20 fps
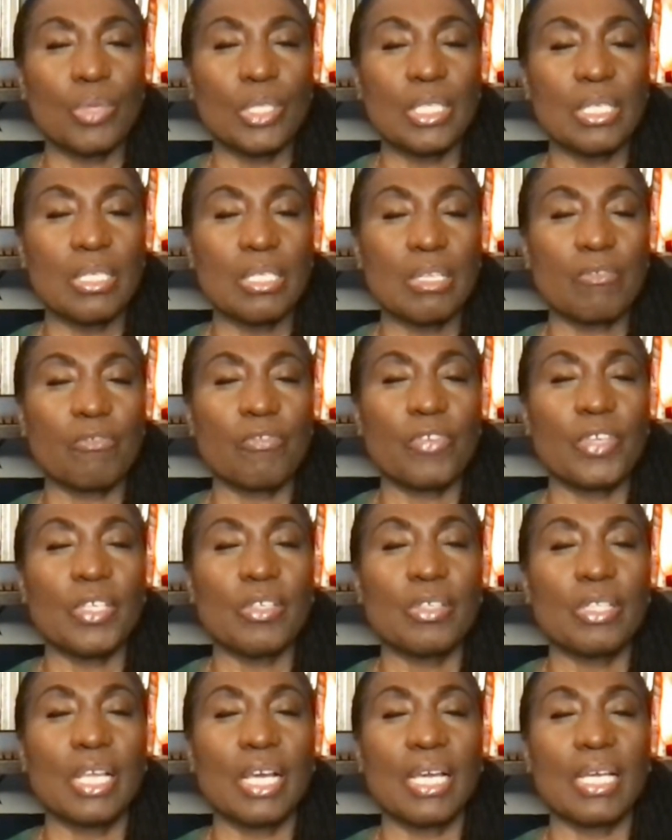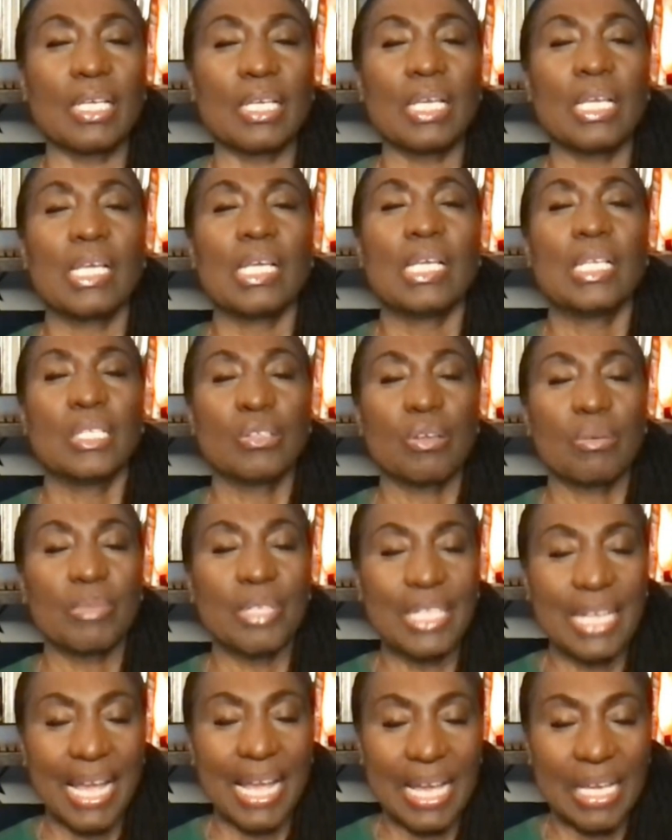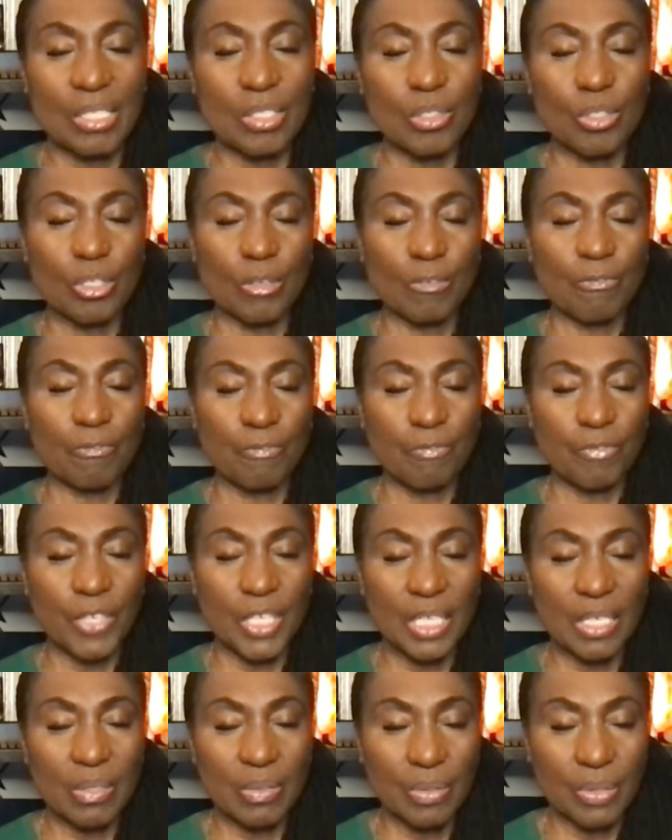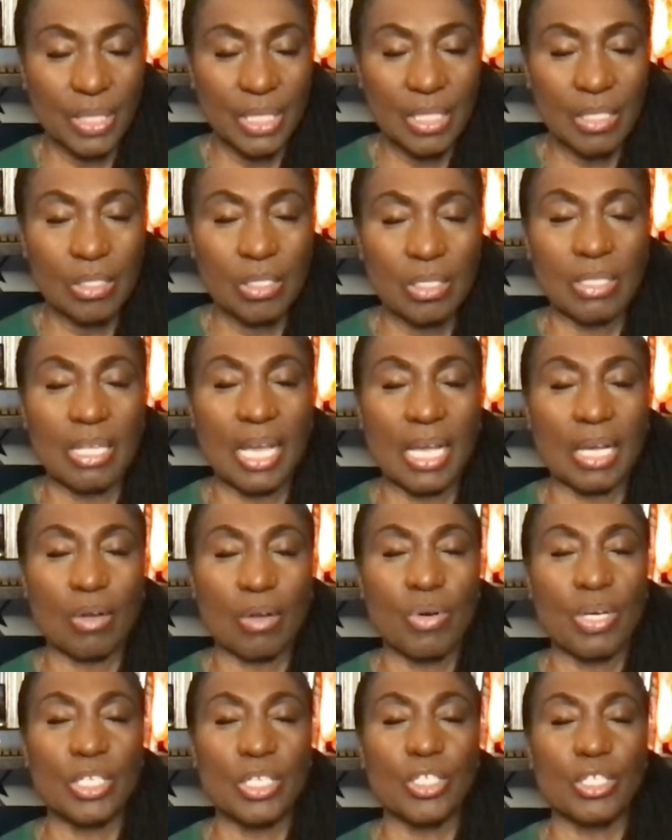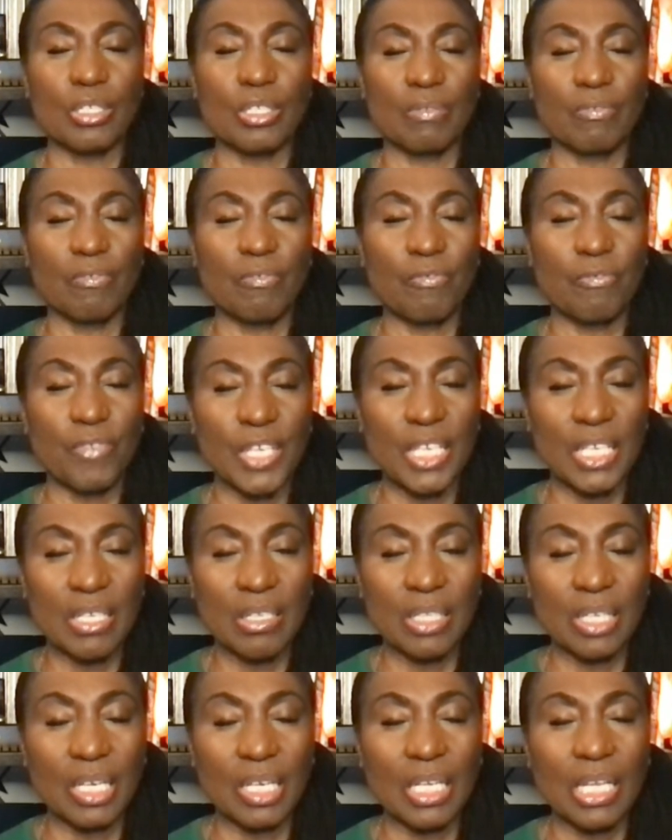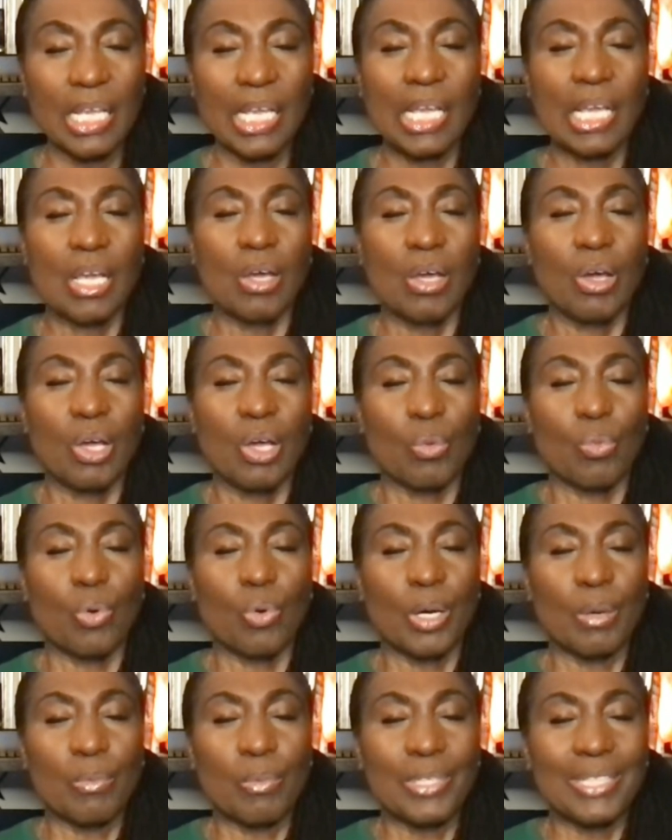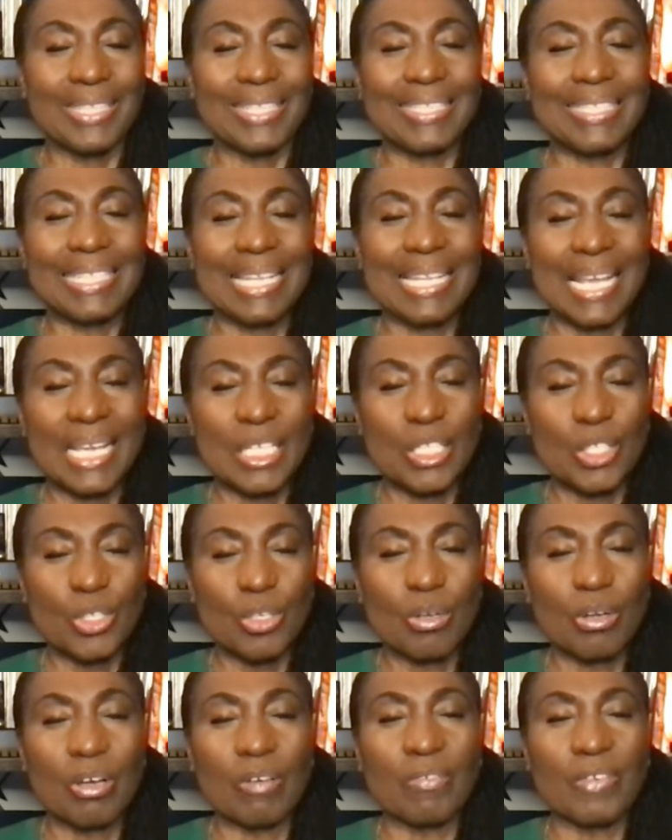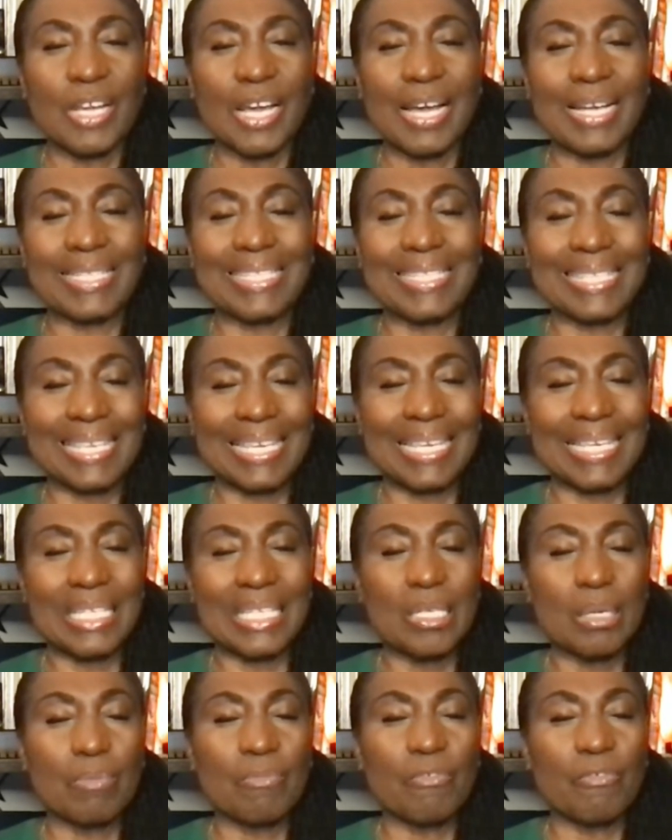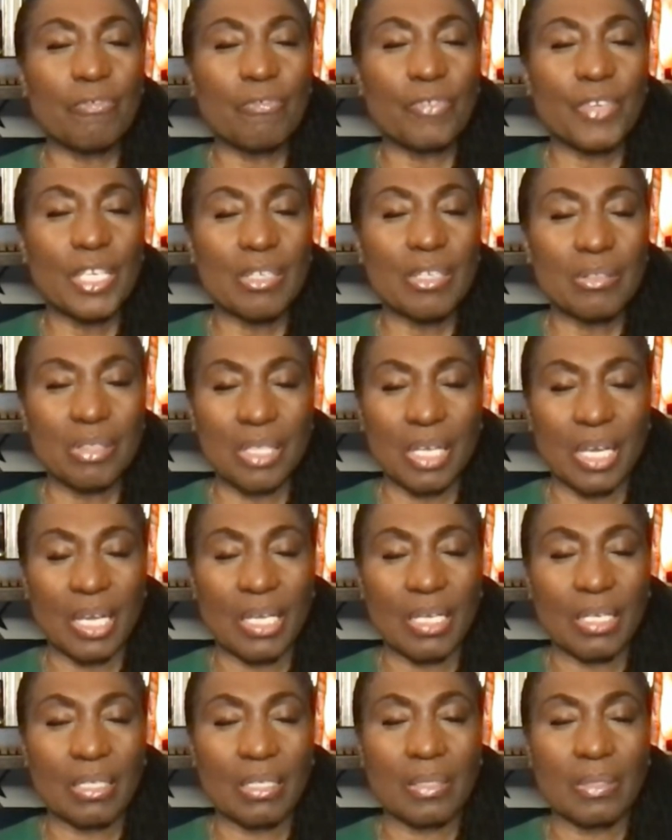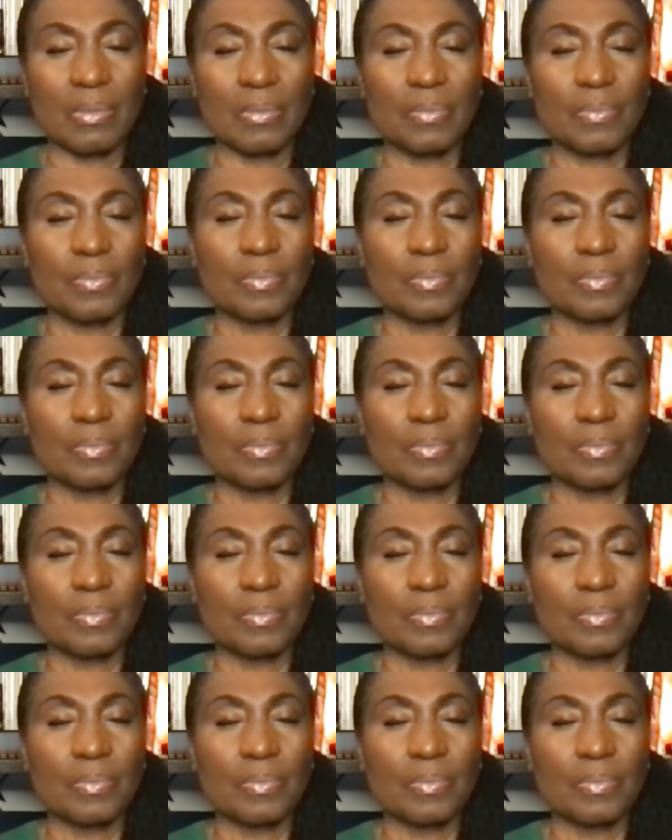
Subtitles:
What does it feel like? So I'm going to ask you to feel into that question. Feel it. What would the nature of God's kingdom feel like?